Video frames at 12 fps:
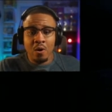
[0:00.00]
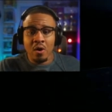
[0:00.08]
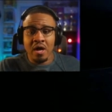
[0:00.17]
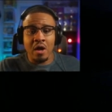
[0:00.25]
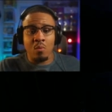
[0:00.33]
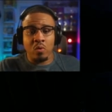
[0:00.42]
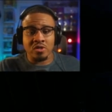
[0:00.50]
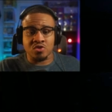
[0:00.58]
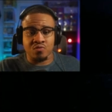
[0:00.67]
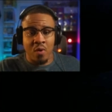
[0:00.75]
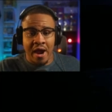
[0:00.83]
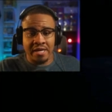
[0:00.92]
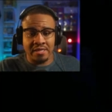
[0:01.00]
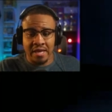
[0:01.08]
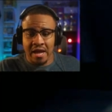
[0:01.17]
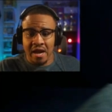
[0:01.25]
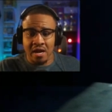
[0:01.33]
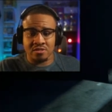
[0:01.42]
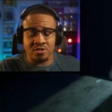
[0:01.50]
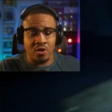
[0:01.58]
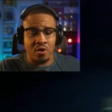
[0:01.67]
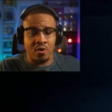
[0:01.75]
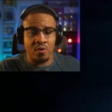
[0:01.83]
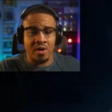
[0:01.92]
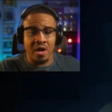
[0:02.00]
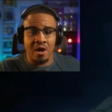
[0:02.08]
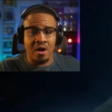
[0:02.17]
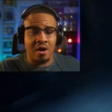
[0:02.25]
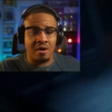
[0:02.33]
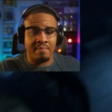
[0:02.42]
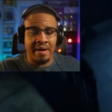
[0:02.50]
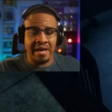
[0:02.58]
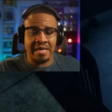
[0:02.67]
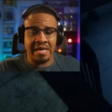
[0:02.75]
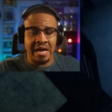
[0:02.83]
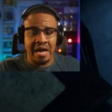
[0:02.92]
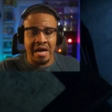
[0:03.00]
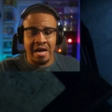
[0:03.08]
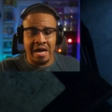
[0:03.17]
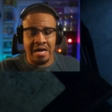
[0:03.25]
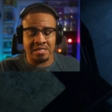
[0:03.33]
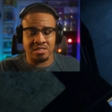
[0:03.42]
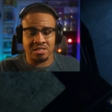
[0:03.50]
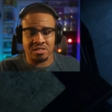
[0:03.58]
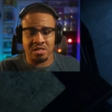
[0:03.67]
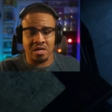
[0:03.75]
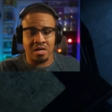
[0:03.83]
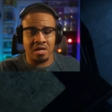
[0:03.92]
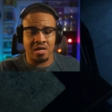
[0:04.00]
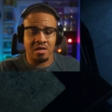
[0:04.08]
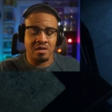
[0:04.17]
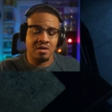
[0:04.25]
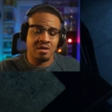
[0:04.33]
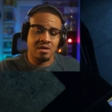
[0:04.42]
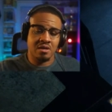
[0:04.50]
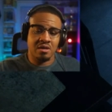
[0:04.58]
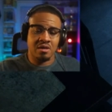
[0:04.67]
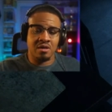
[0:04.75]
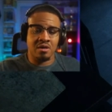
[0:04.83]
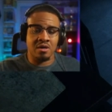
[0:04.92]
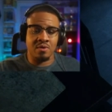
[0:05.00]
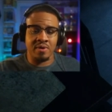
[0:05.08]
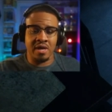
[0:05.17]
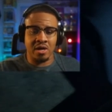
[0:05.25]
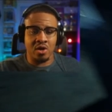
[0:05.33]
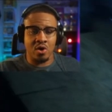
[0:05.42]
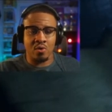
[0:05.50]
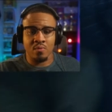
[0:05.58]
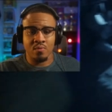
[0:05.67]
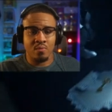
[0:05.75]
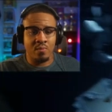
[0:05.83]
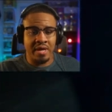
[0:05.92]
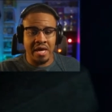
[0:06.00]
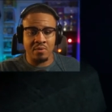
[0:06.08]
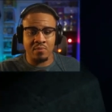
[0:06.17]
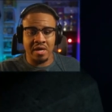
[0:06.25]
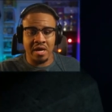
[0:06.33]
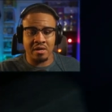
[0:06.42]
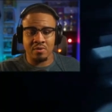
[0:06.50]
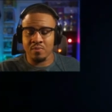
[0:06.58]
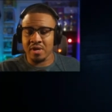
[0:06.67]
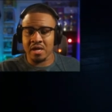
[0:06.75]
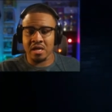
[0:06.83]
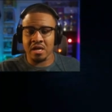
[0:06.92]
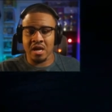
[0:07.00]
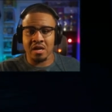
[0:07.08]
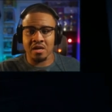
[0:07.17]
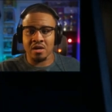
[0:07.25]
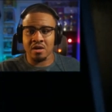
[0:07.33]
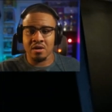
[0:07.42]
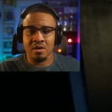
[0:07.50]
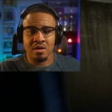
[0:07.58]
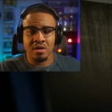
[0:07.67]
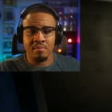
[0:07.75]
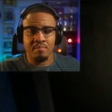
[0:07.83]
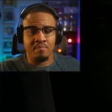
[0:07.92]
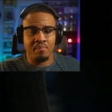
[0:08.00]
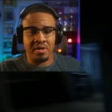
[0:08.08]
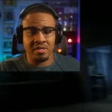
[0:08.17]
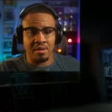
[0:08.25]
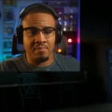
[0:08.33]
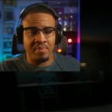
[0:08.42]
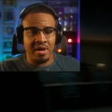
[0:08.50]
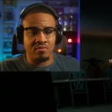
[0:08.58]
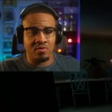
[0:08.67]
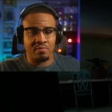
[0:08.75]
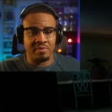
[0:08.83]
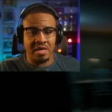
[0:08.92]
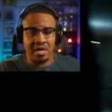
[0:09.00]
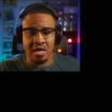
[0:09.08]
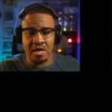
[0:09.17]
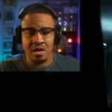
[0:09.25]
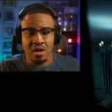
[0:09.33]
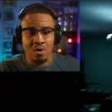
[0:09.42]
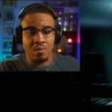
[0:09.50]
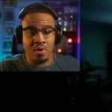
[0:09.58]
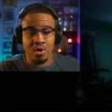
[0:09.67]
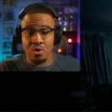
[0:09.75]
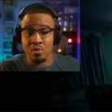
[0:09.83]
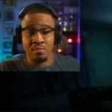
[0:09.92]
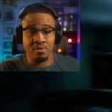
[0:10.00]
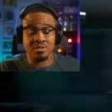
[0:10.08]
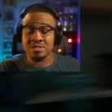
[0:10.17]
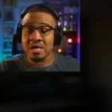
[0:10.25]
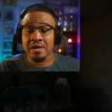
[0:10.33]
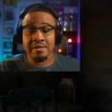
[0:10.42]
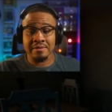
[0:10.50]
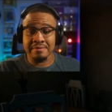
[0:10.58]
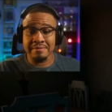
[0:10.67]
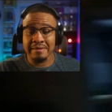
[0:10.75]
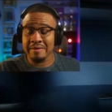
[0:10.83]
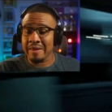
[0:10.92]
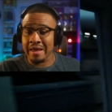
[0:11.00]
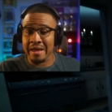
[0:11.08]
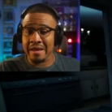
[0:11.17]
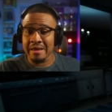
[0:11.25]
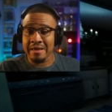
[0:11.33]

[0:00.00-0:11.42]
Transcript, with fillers: It was right there, dude. Oh my gosh. Oh, we gotta go. We gotta get out of here. Picked up bedroom key. We're almost done. Okay.